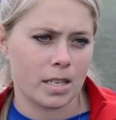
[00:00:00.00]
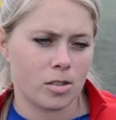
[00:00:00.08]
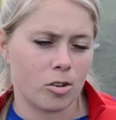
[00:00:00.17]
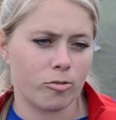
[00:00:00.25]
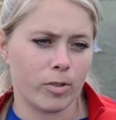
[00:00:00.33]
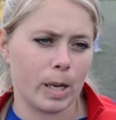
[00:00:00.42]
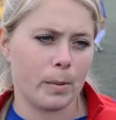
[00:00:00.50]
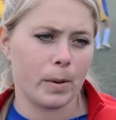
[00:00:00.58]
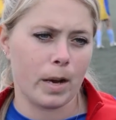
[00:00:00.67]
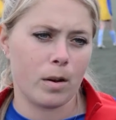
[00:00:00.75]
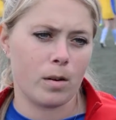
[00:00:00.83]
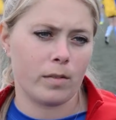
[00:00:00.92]
has gone really
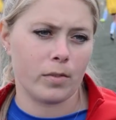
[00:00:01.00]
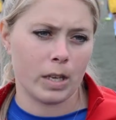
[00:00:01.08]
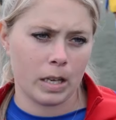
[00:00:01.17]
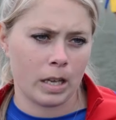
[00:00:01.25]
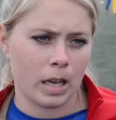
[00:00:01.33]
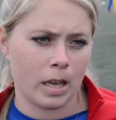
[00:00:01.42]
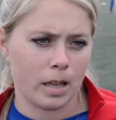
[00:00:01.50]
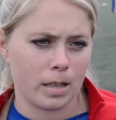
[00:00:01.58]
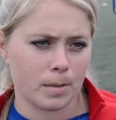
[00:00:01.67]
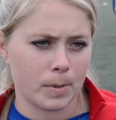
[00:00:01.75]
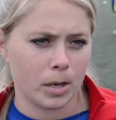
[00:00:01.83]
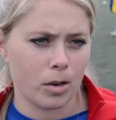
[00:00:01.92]
well. I think uh,
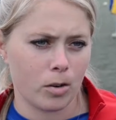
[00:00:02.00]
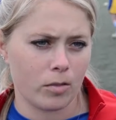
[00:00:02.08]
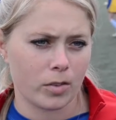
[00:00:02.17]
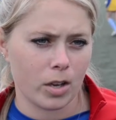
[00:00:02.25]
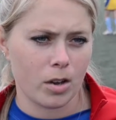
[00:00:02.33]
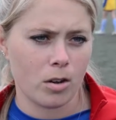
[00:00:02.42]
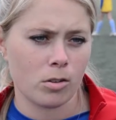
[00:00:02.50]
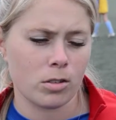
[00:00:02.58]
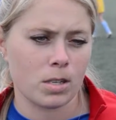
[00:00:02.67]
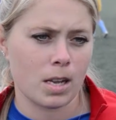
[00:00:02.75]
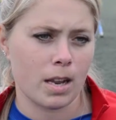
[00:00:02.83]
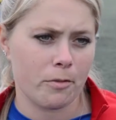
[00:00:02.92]
there's been a lot of girls
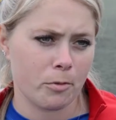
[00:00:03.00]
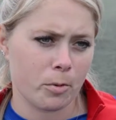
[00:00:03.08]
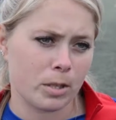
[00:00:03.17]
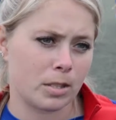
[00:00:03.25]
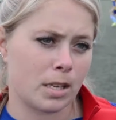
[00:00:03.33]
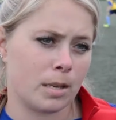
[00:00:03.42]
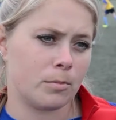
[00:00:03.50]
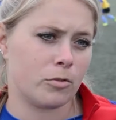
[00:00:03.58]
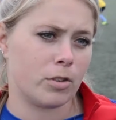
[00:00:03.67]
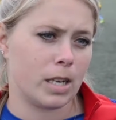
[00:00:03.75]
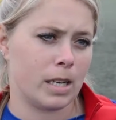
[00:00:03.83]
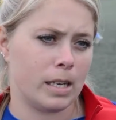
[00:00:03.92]
and everyone seems
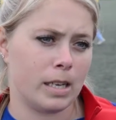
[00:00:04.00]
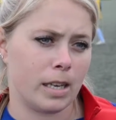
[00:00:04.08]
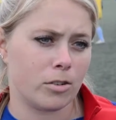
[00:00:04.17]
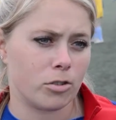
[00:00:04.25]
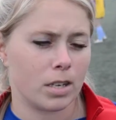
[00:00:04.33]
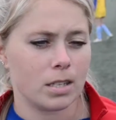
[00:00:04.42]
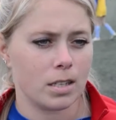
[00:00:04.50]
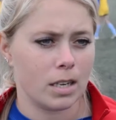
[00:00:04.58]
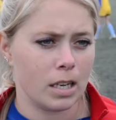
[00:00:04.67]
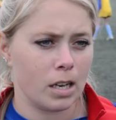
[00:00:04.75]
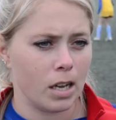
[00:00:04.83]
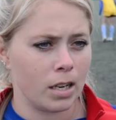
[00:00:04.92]
really interested in
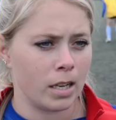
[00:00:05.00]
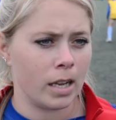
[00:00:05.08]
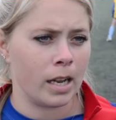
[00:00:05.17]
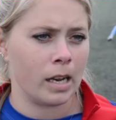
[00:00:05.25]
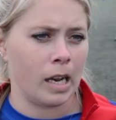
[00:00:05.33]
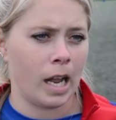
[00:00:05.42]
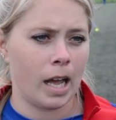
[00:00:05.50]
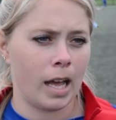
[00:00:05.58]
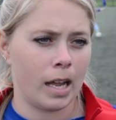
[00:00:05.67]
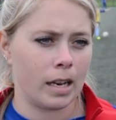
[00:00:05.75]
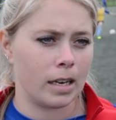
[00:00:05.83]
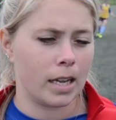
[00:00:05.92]
learning
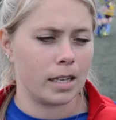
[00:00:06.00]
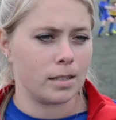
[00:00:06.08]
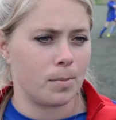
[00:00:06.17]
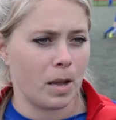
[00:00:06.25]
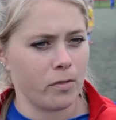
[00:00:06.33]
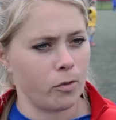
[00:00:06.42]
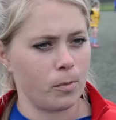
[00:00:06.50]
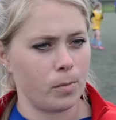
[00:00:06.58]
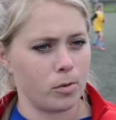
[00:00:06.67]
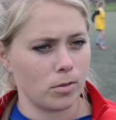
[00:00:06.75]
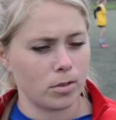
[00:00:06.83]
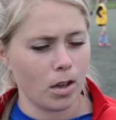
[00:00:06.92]
and keen to play
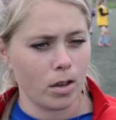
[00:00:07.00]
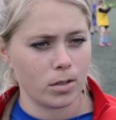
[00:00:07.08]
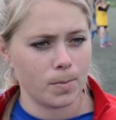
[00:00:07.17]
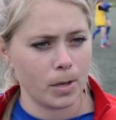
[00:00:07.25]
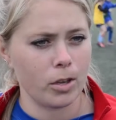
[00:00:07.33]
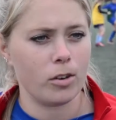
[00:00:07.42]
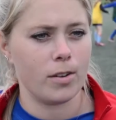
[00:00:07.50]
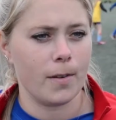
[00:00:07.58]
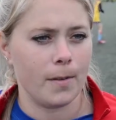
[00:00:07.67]
football, so it's been good.